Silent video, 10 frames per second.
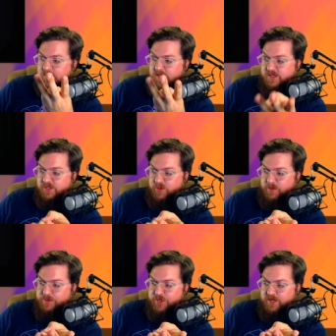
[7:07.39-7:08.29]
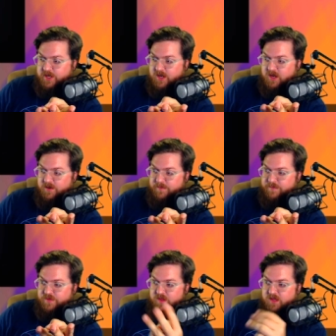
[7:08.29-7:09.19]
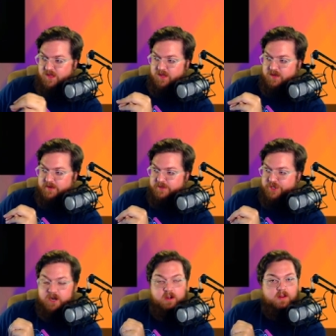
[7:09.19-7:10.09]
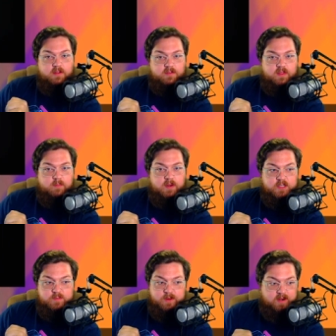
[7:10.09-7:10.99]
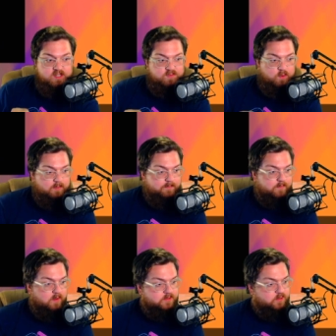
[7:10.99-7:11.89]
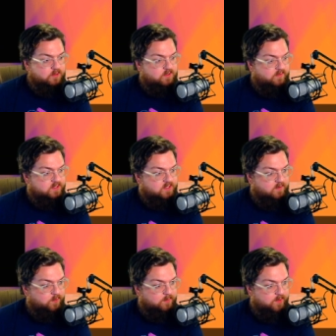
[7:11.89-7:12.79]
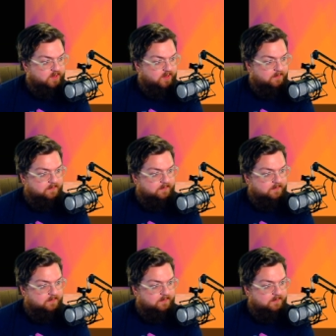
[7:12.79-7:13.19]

description of the charity that money is being raised for. All sorts of fun stuff we can put in here.